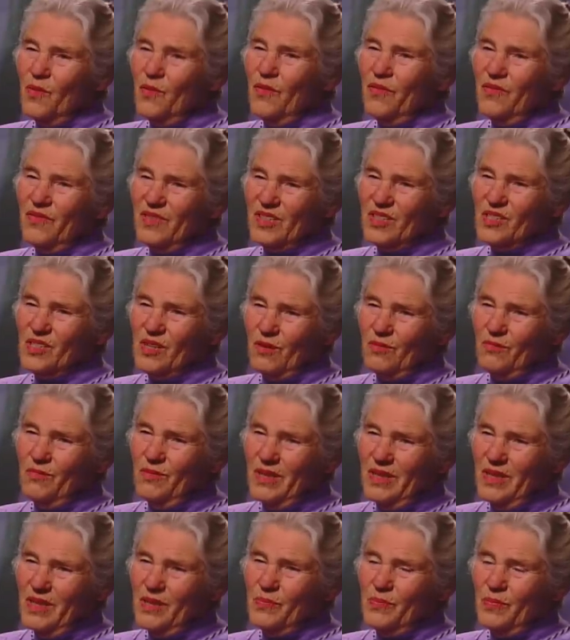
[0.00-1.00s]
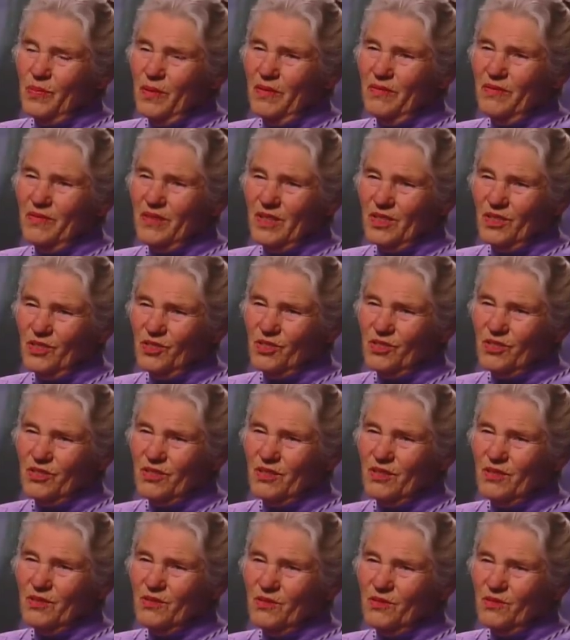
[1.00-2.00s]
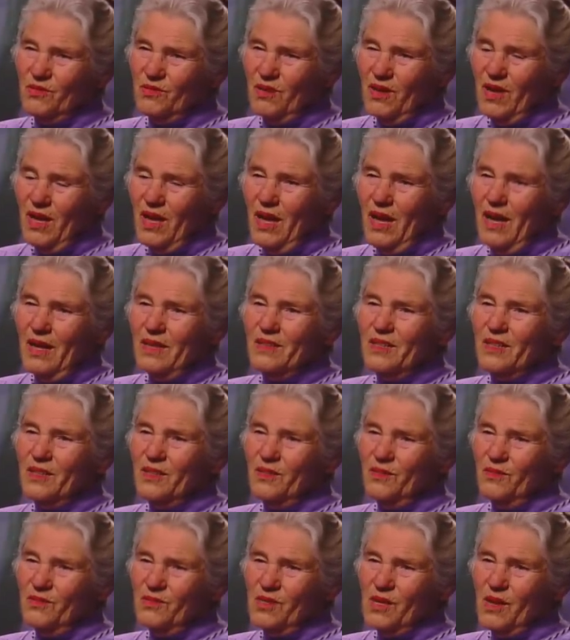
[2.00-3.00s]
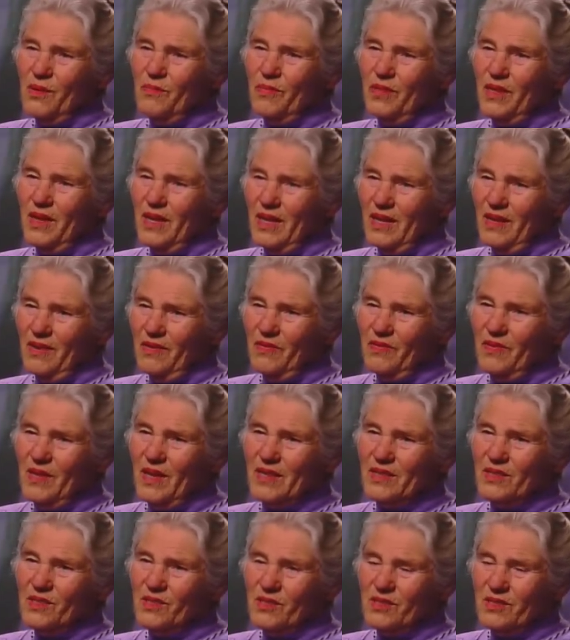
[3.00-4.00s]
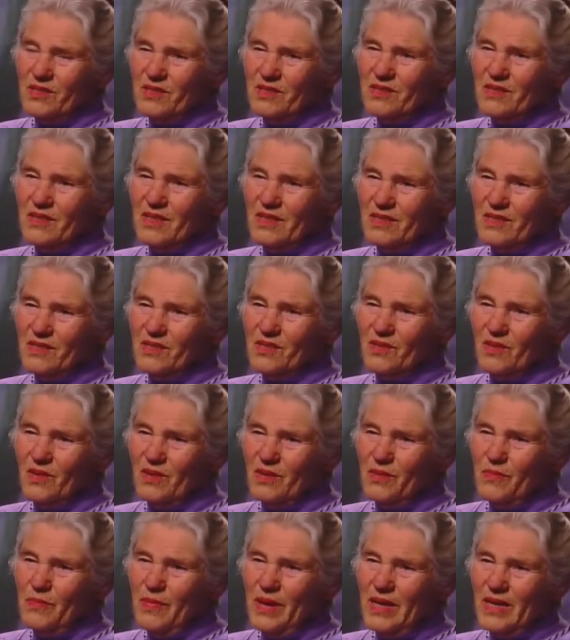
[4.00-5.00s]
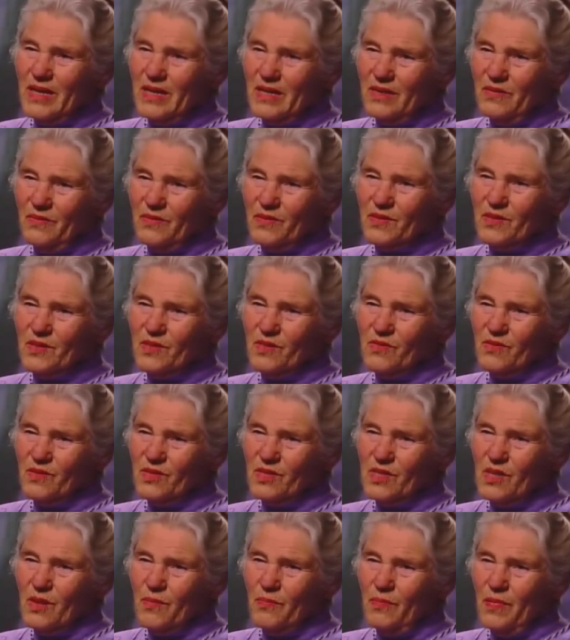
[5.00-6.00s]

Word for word: of us are really privileged to do something that's going to make a difference for some